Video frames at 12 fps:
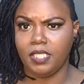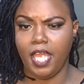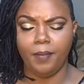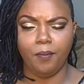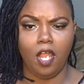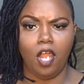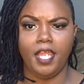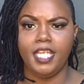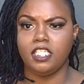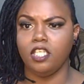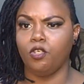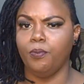Sidebar,
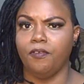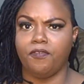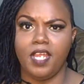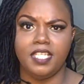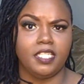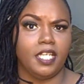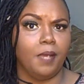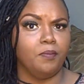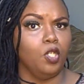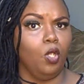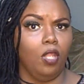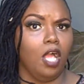it's a group of friends that
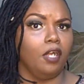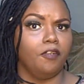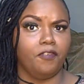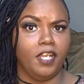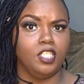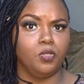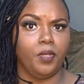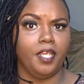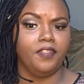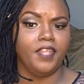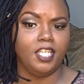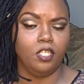I'm no longer friends
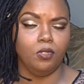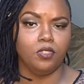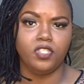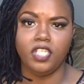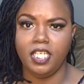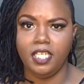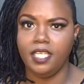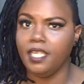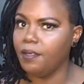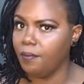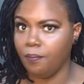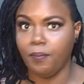with, and you'll
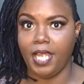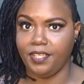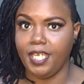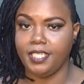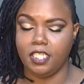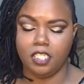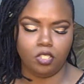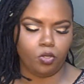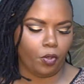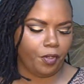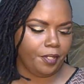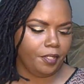see by the end of the
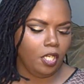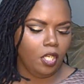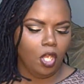story.